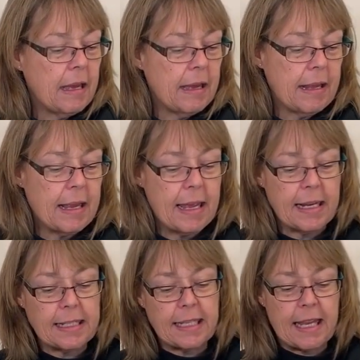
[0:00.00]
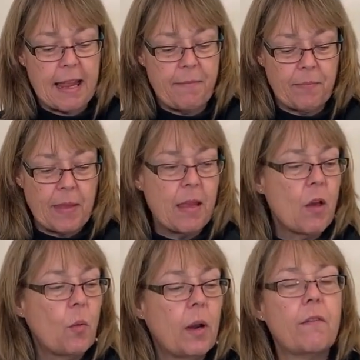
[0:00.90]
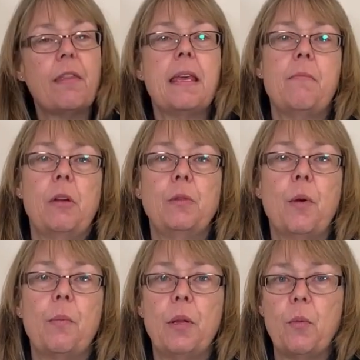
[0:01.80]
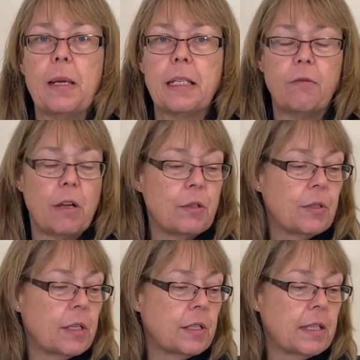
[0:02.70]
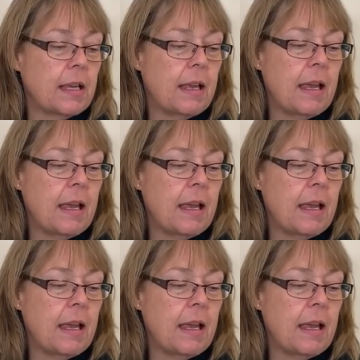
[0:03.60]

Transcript: And as I say, one of the most popular wedding roses,